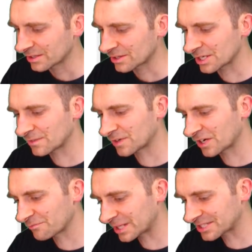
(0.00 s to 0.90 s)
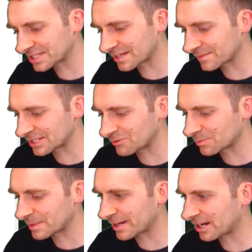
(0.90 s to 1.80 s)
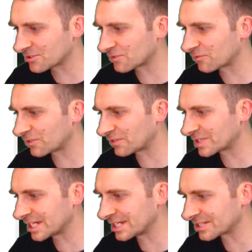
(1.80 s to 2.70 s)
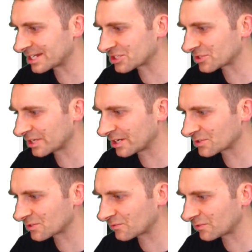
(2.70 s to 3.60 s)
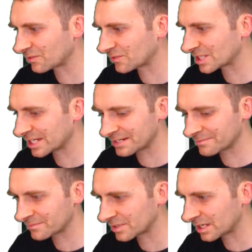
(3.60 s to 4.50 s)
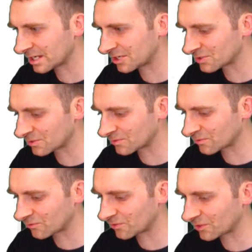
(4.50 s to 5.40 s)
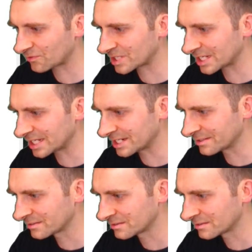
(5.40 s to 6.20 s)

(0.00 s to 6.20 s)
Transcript: 35 plus 70 would be about 115. So let's try 115, 115.